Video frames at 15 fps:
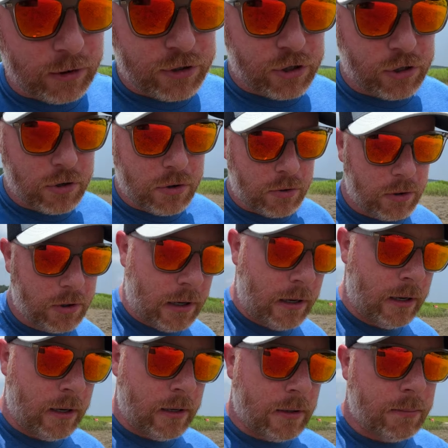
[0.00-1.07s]
to
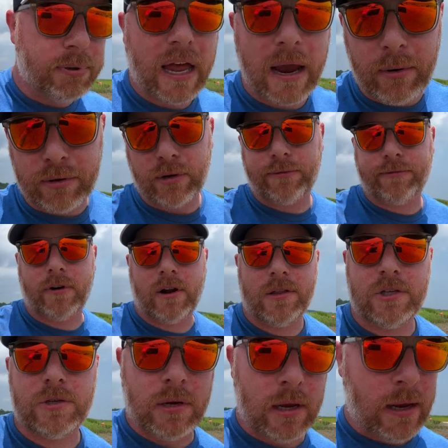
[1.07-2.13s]
play with her
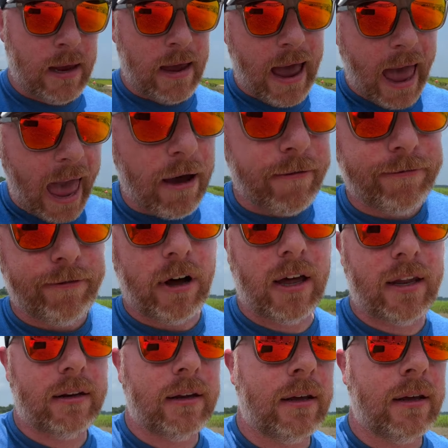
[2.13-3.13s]
friends have fun